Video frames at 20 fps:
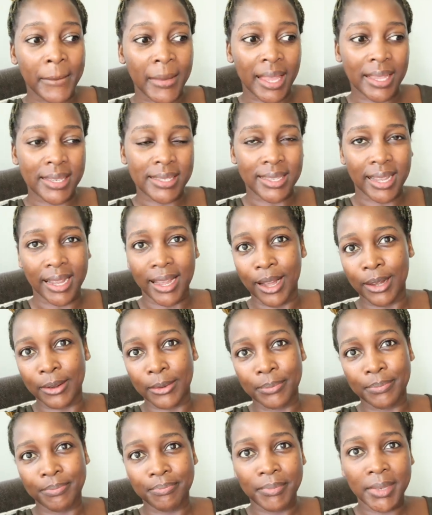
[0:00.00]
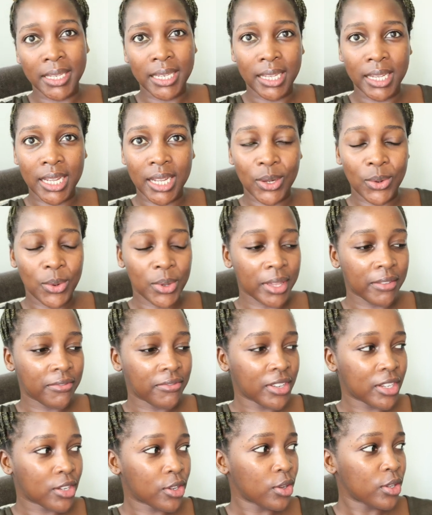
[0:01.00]
It's like a mini cooking
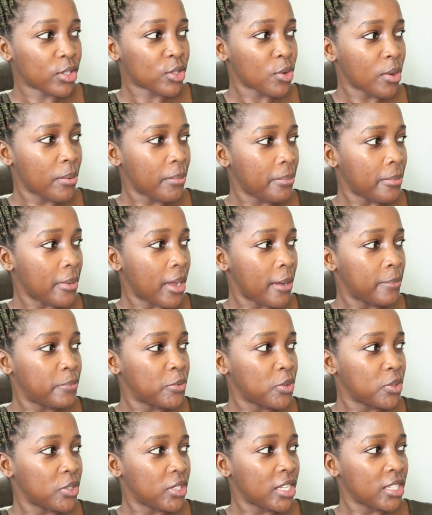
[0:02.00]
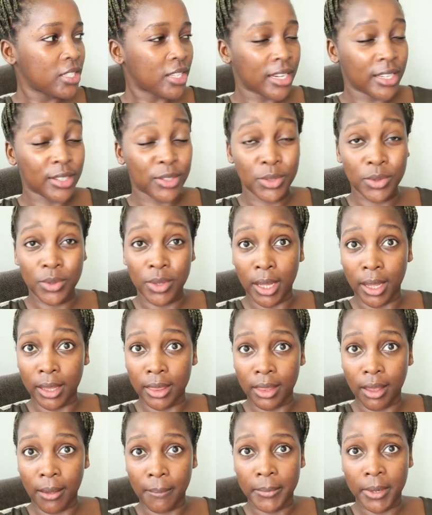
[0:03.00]
video is going up today, so I need to do the
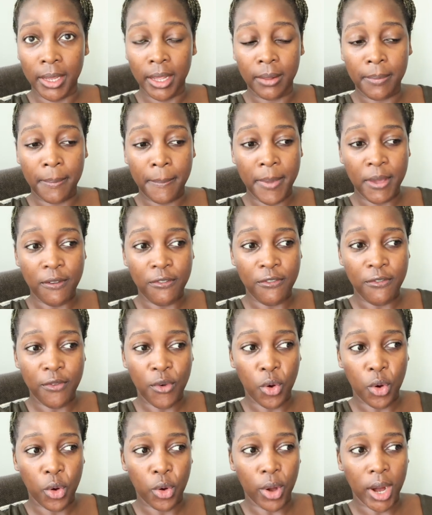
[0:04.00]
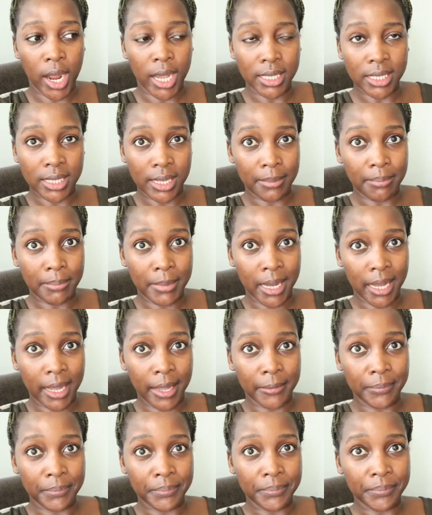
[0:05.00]
thumbnail before I start
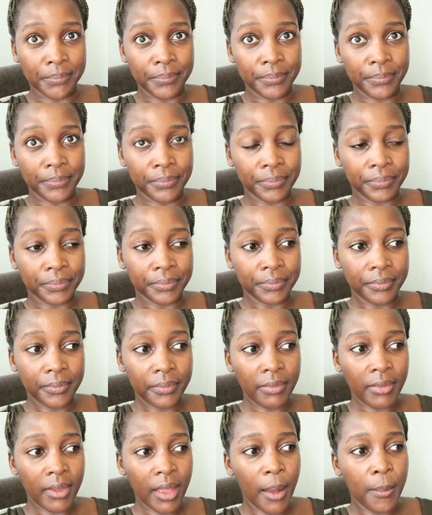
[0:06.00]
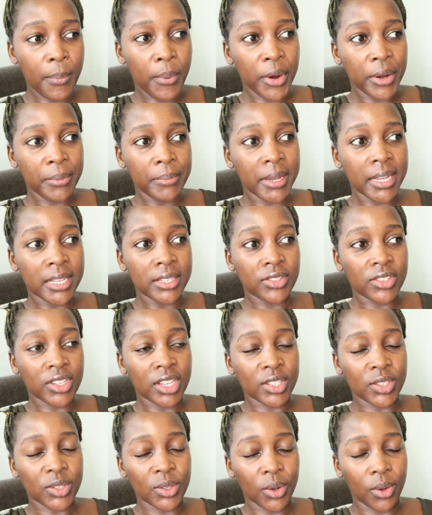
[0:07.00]
my appointment,
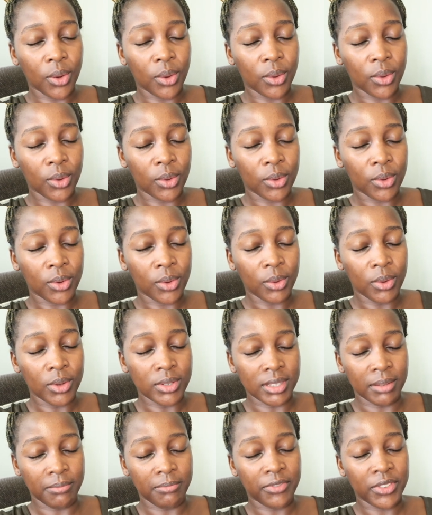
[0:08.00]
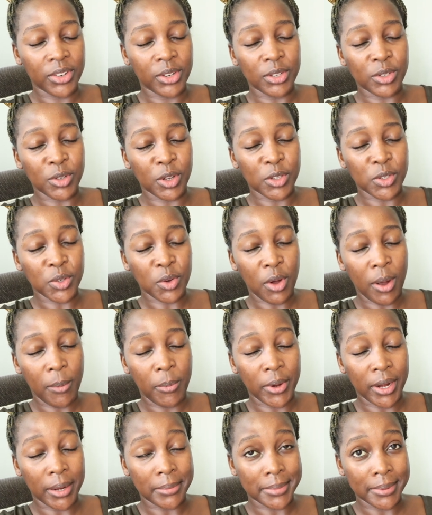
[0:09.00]
just so, because the video is going to go up
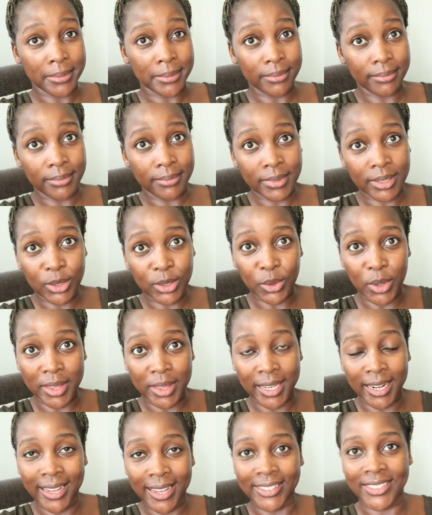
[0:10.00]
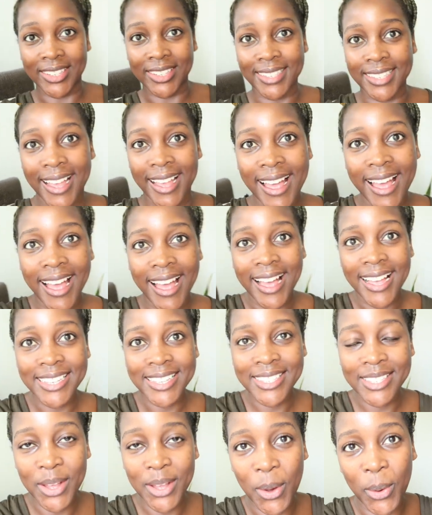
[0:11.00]
when I'm doing the lashes.
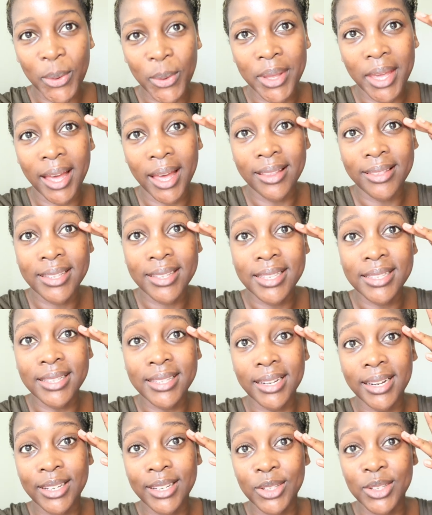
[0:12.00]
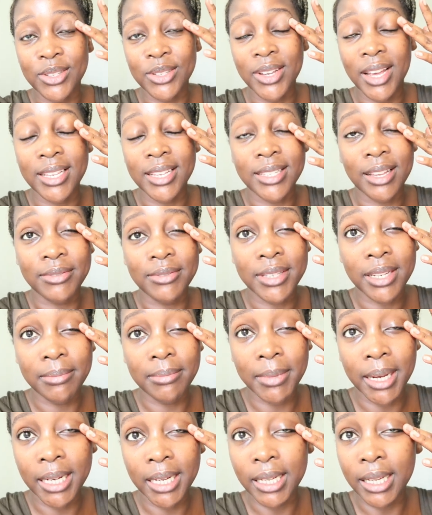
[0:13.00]
So yeah, this is the lashes. You guys have seen
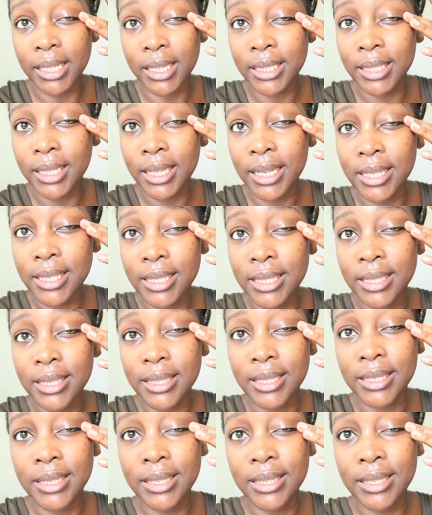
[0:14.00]
my lashes.